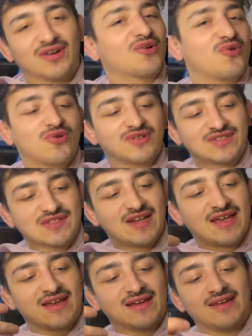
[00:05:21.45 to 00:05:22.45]
a corn
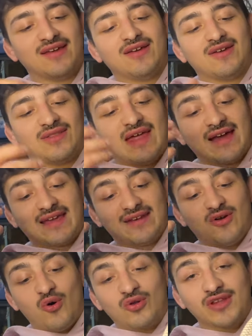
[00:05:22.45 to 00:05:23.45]
snake, that can
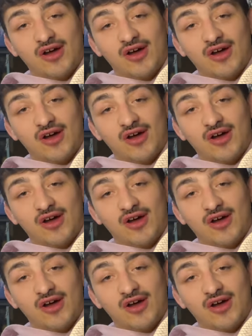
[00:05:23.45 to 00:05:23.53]
hold